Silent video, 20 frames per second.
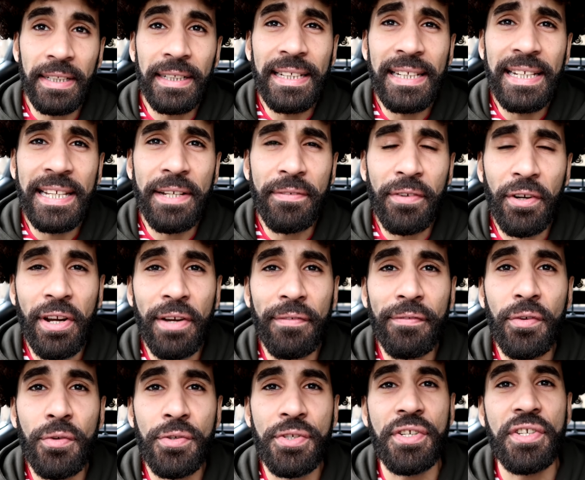Clearly a very
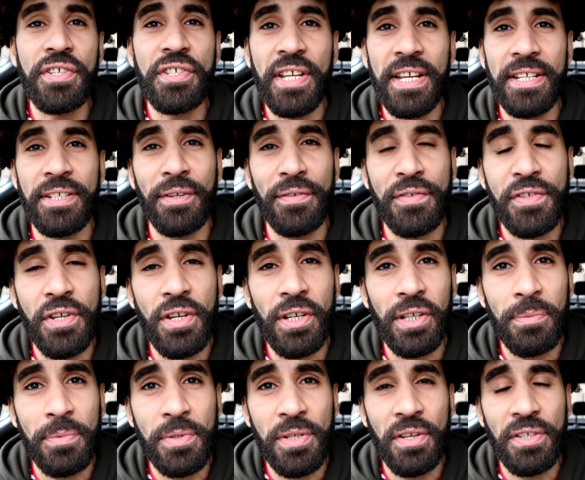unfortunate set of
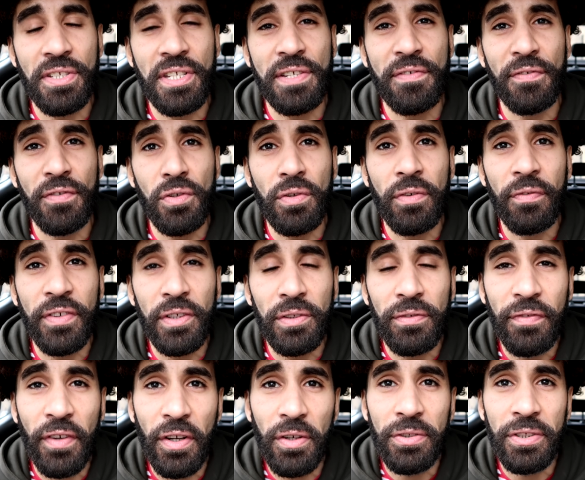circumstances for Phil
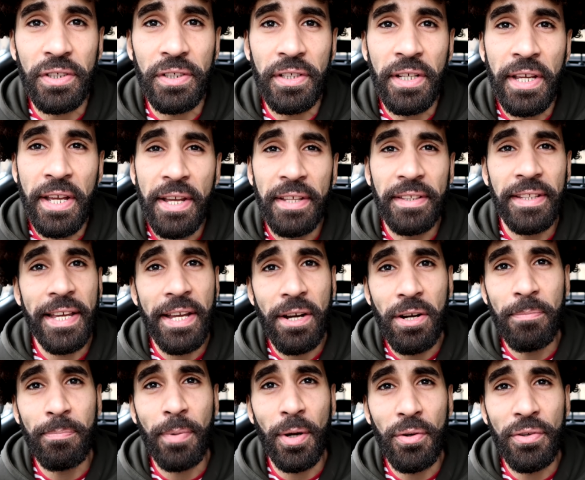Foden. They
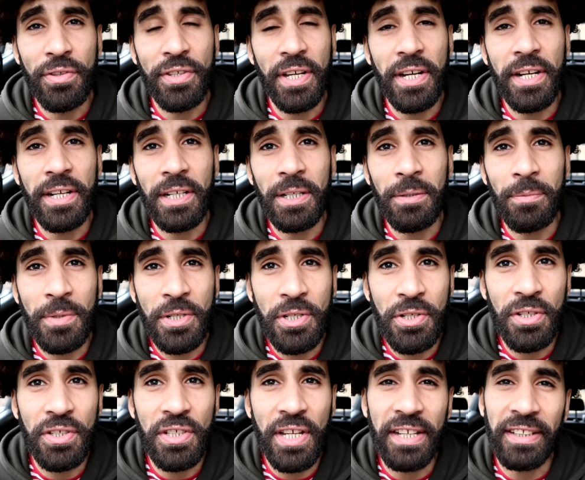are both young and we
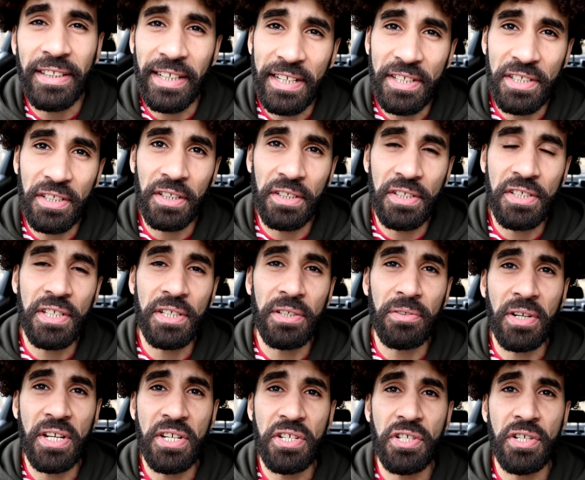should take that into
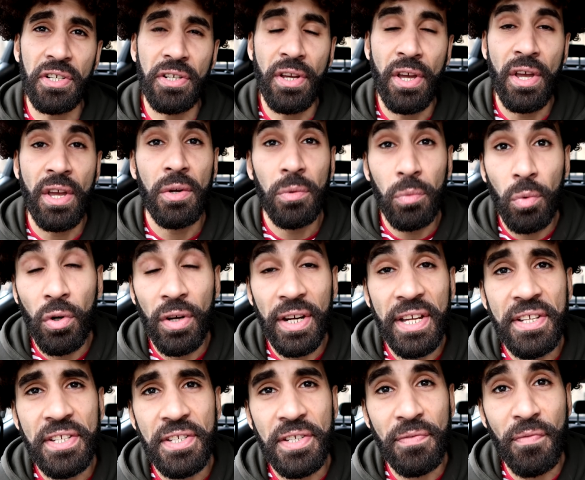consideration. What
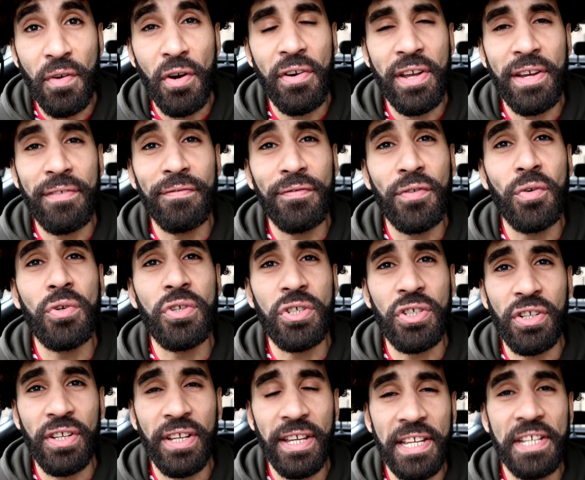is very
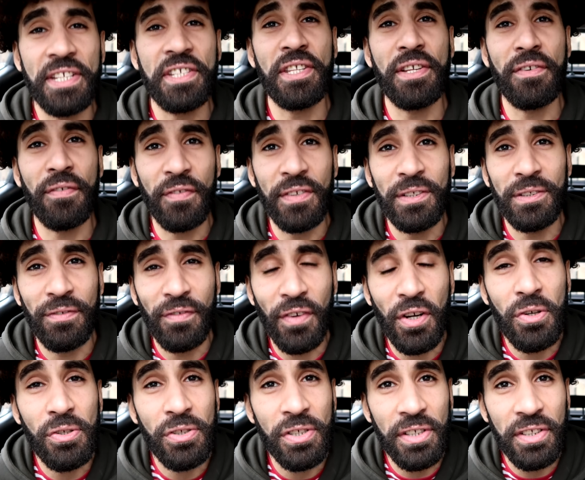unfortunate is that Phil
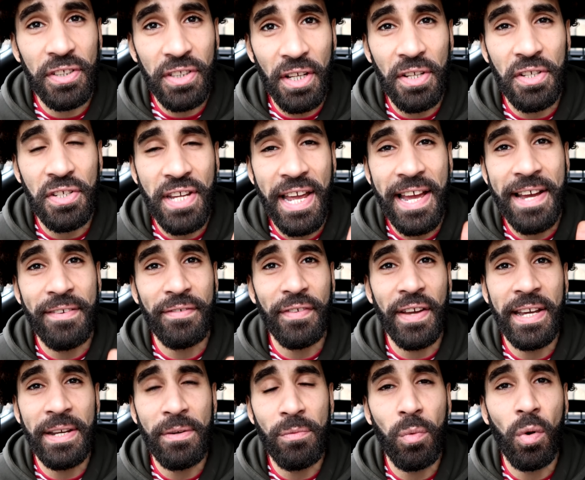Foden does have
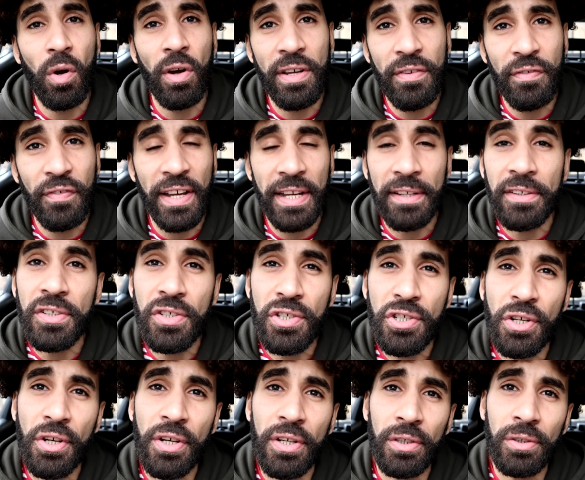a wife and
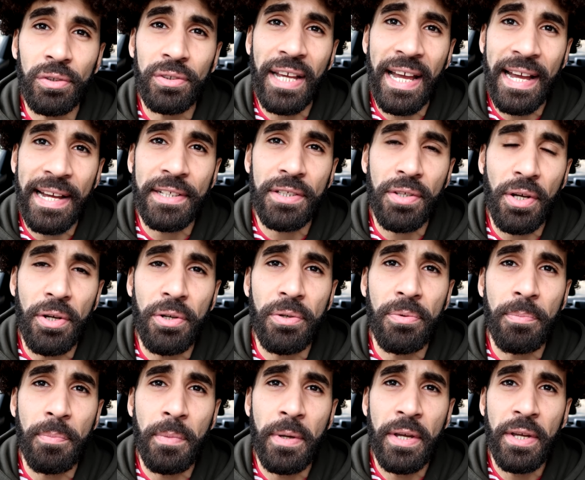child at
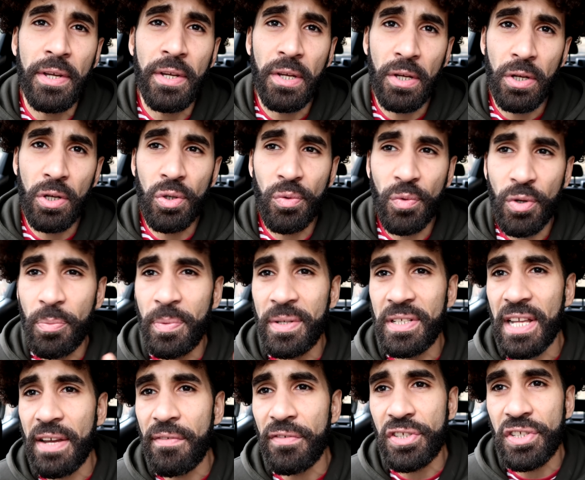home who will be
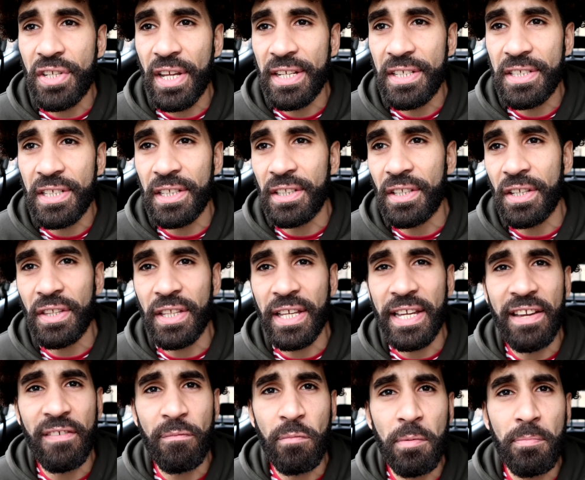devastated that they
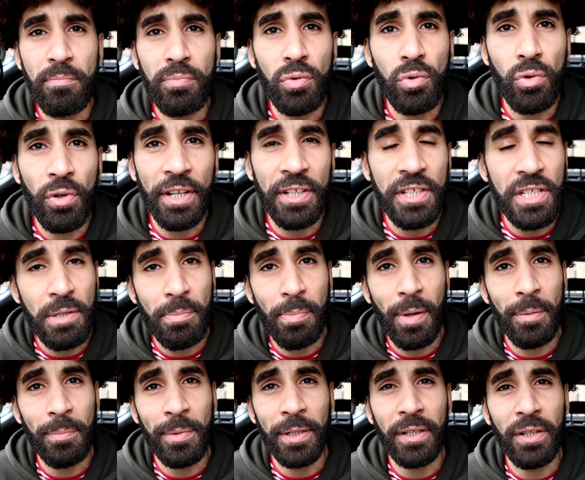have been brought into the
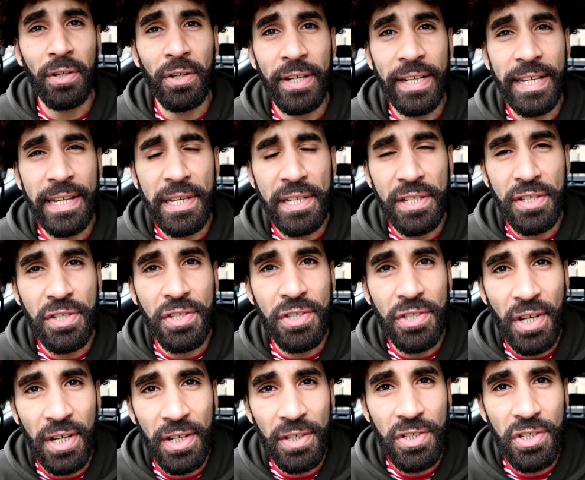public eye in
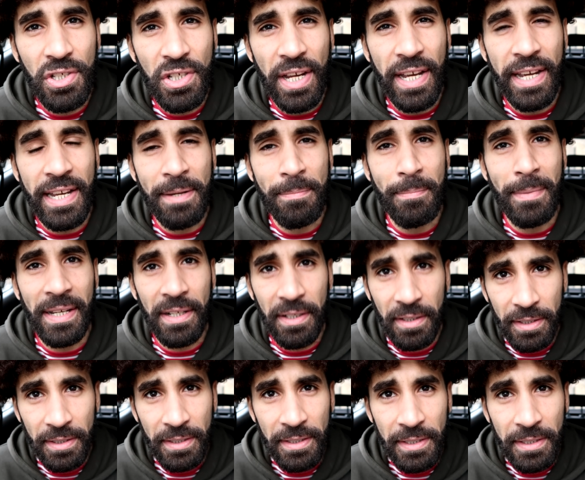such a manner.